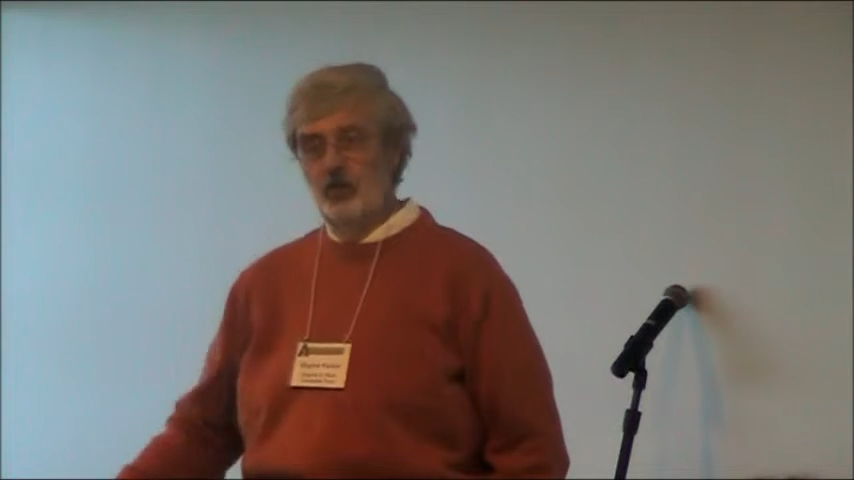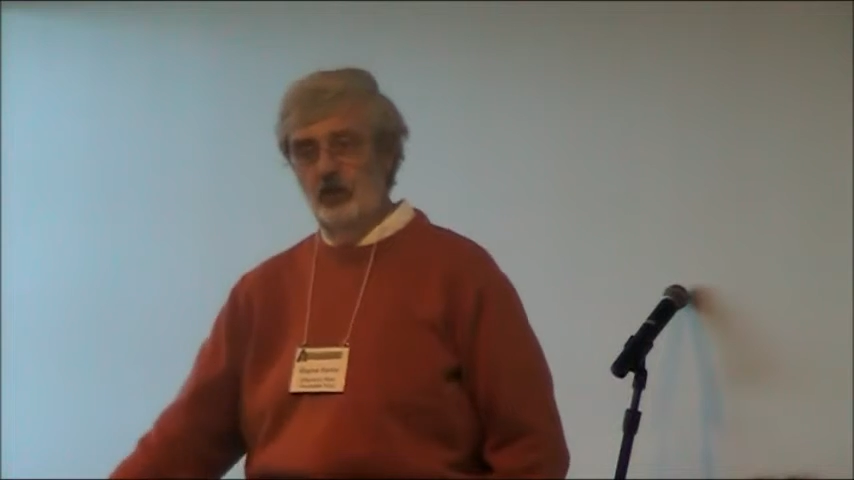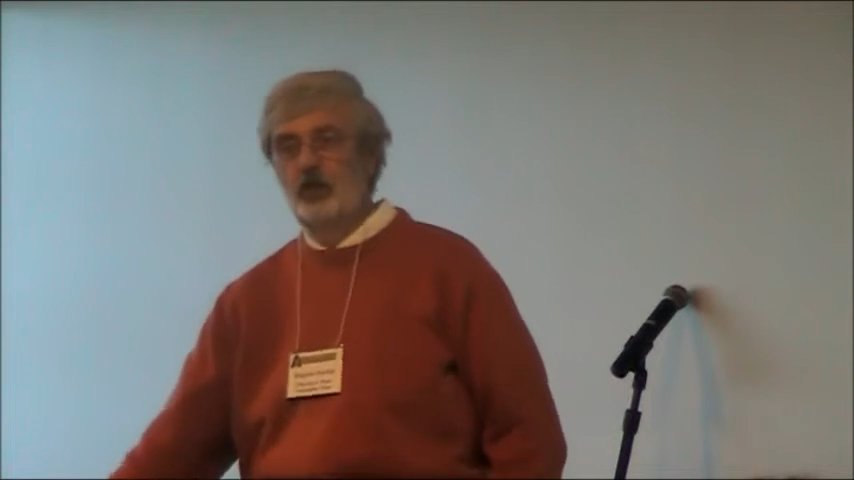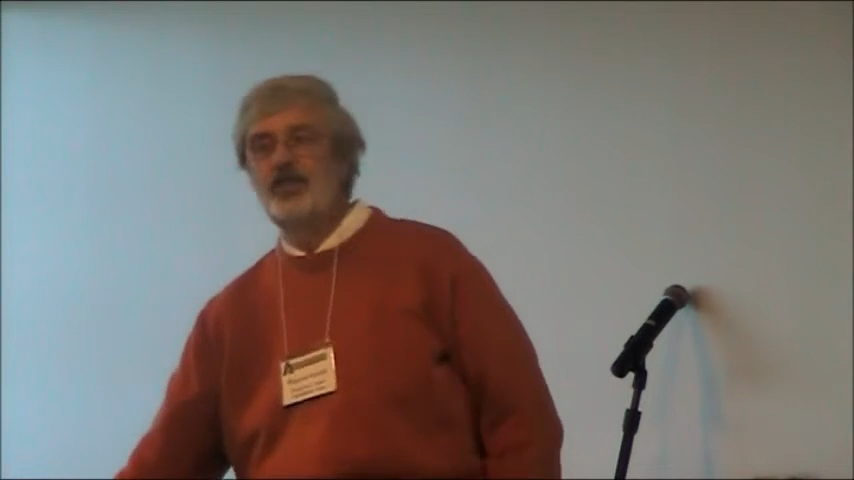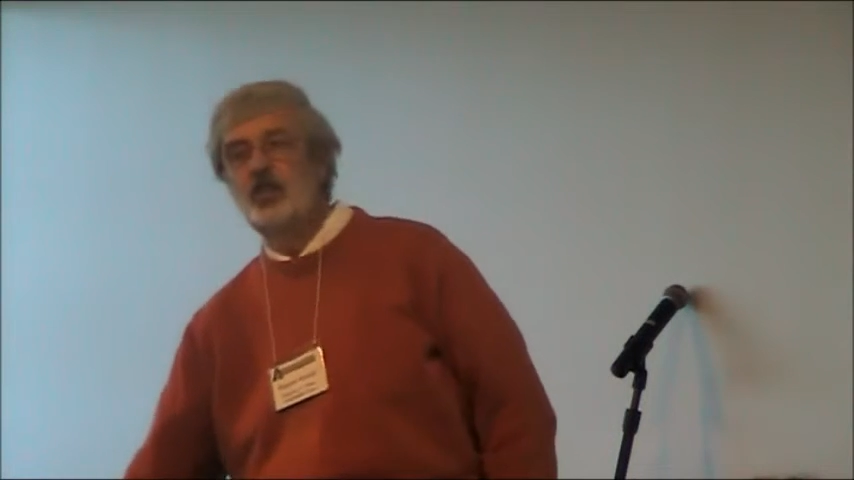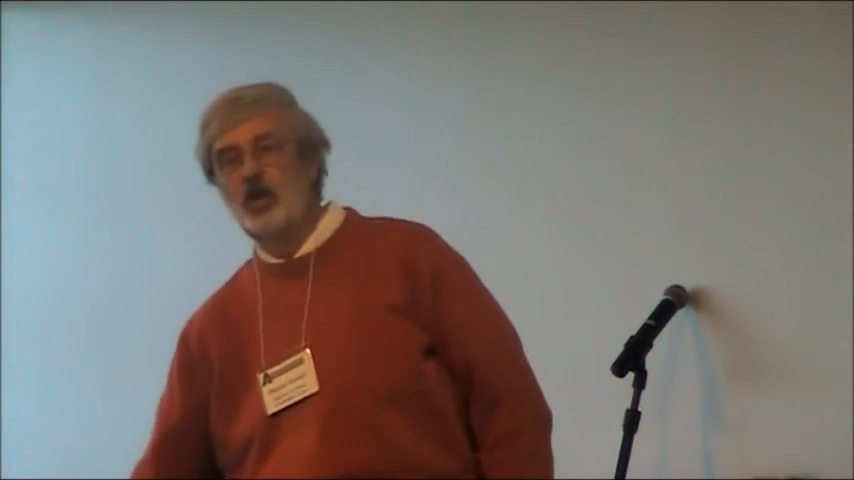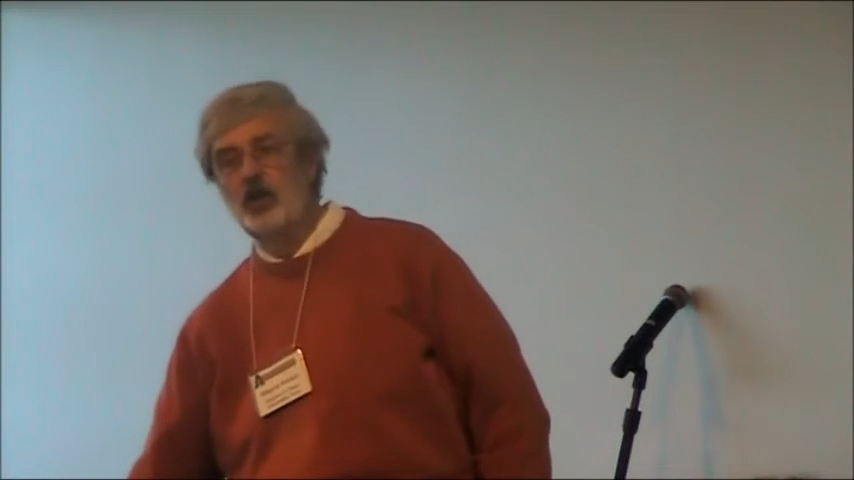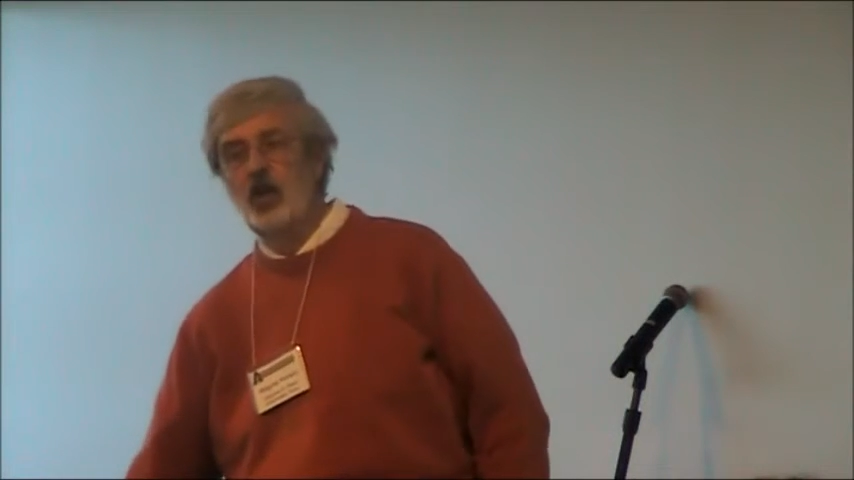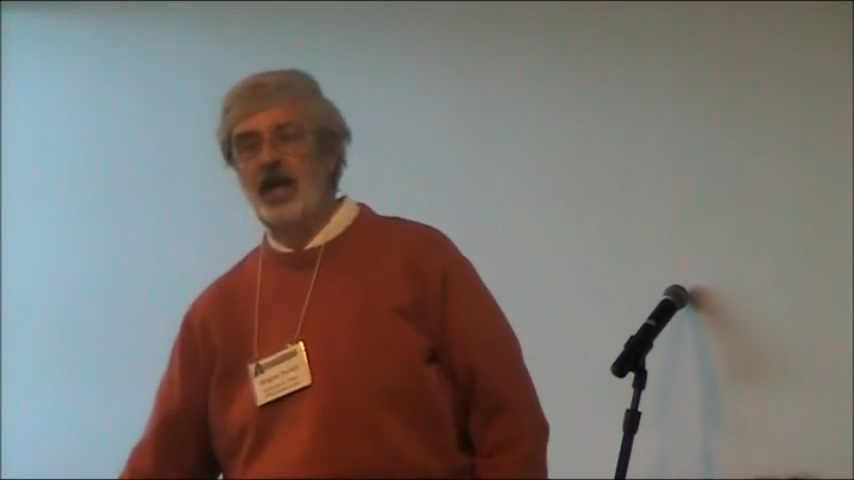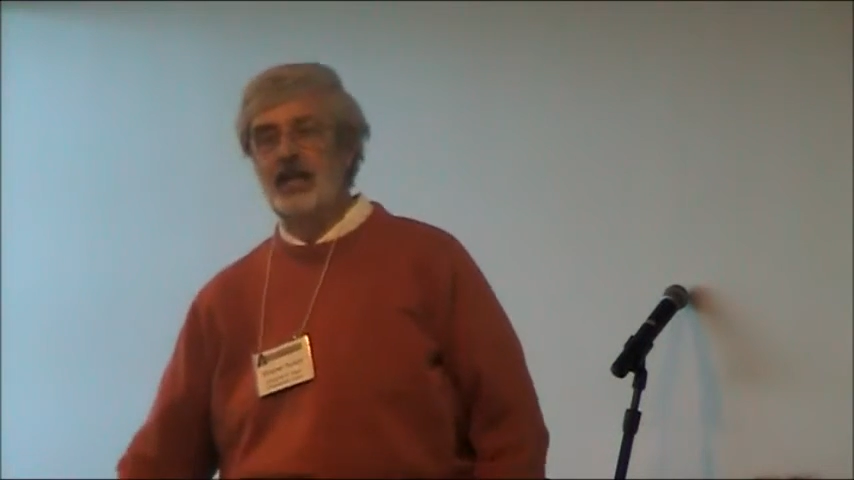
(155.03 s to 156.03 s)
these aren't
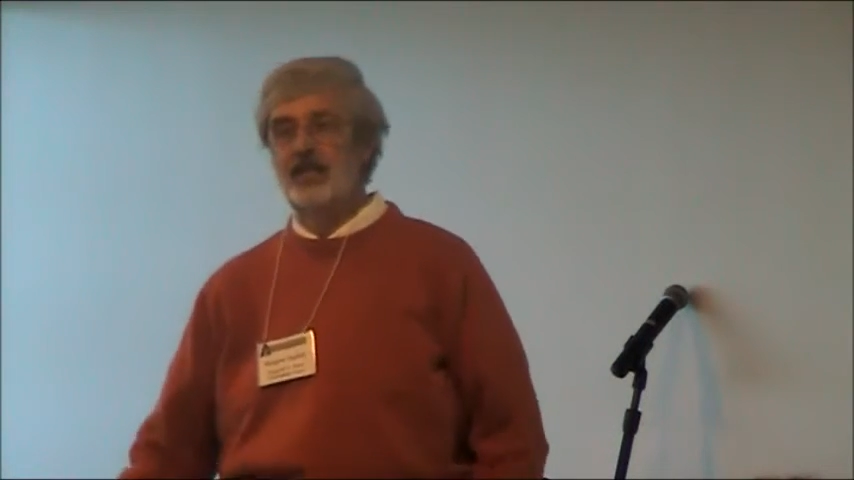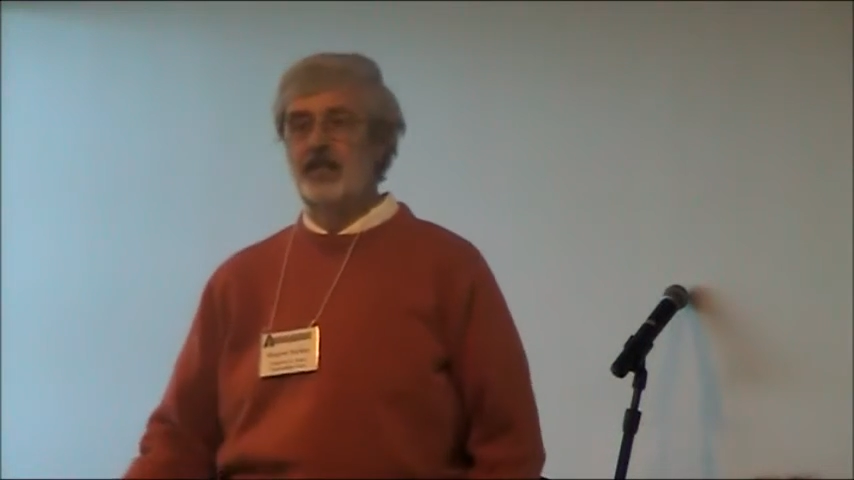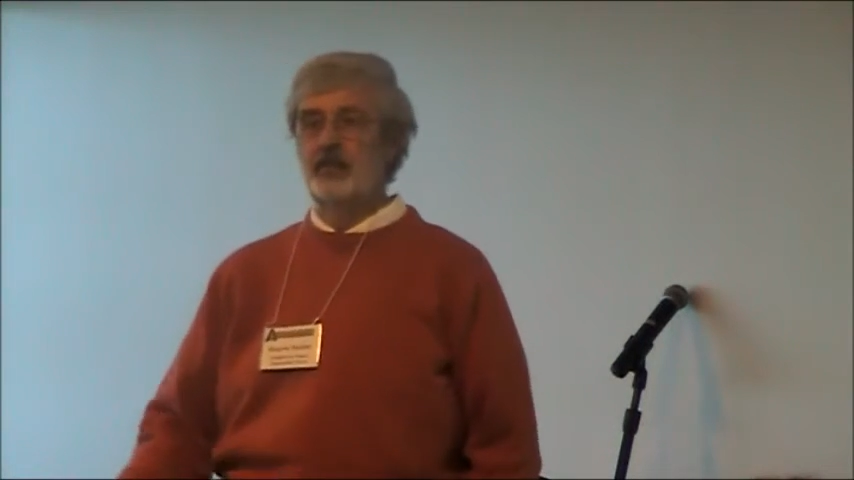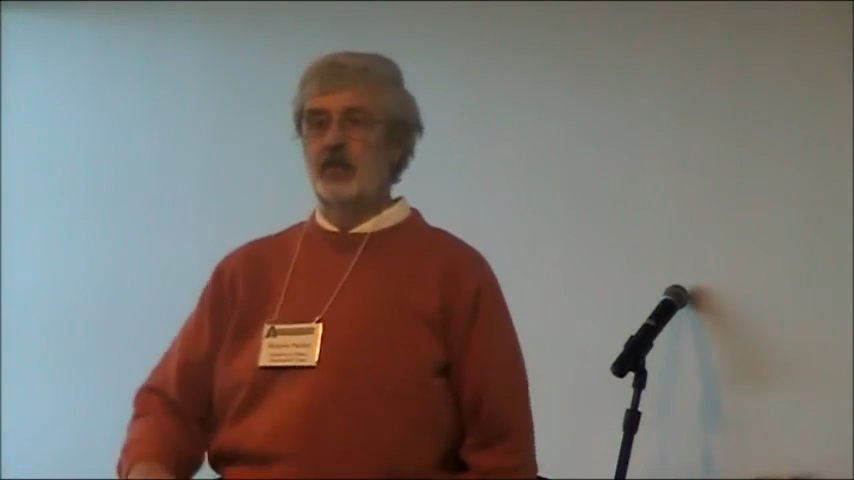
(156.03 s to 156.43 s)
locked in,